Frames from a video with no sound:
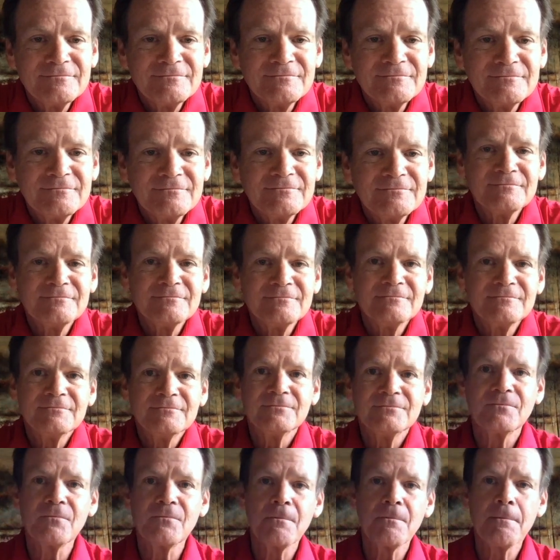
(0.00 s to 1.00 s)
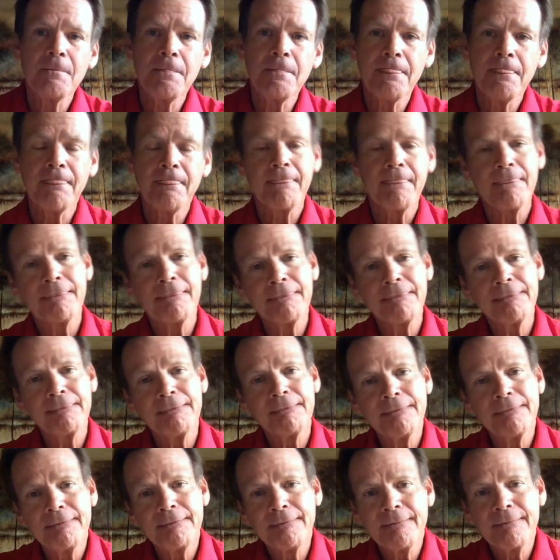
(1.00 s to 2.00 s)

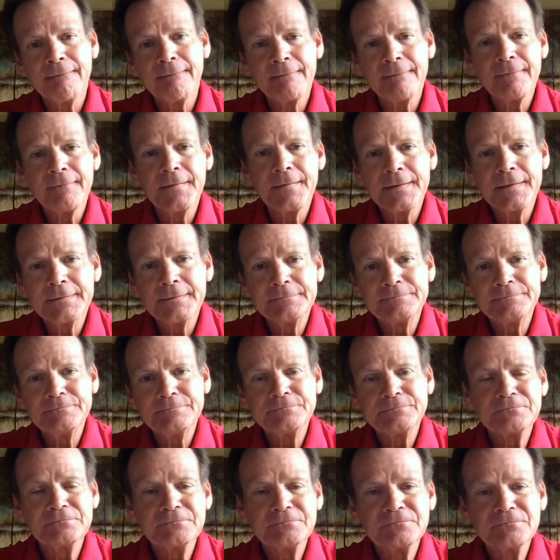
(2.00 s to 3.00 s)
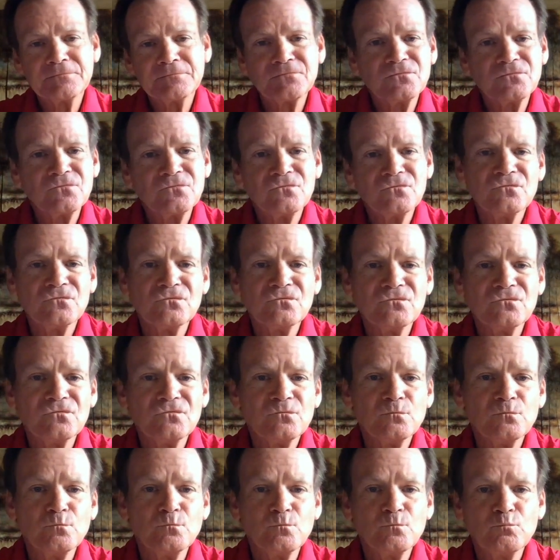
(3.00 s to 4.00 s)

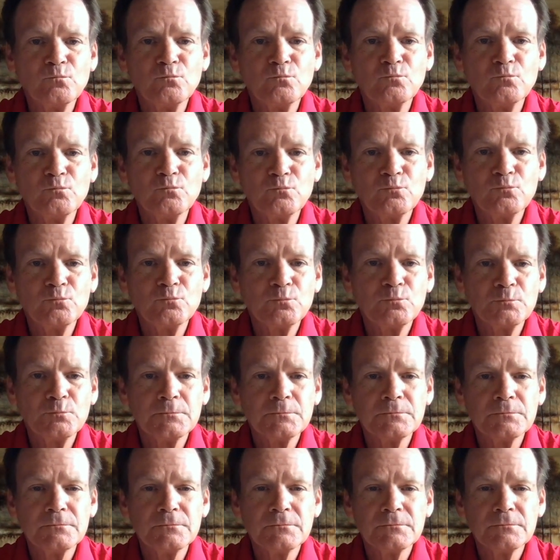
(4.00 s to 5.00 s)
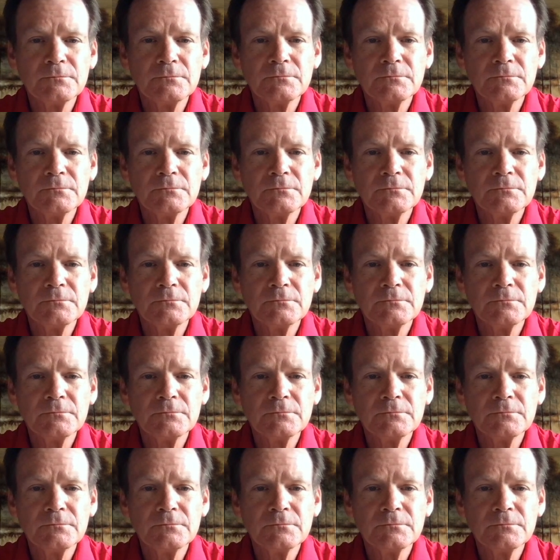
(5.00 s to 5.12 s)
This person isn't speaking.